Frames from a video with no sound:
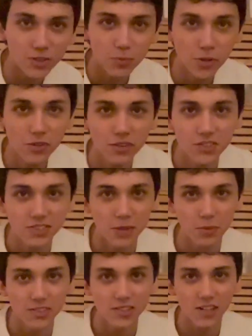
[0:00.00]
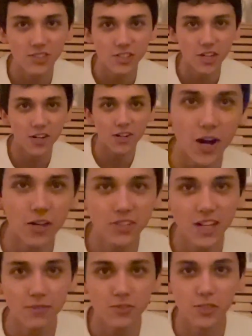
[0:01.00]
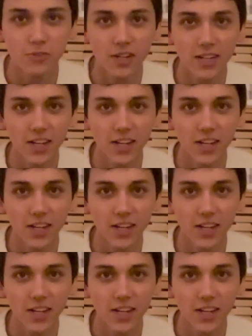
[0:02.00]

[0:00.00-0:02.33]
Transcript: They're both the same exact chair. I only have two right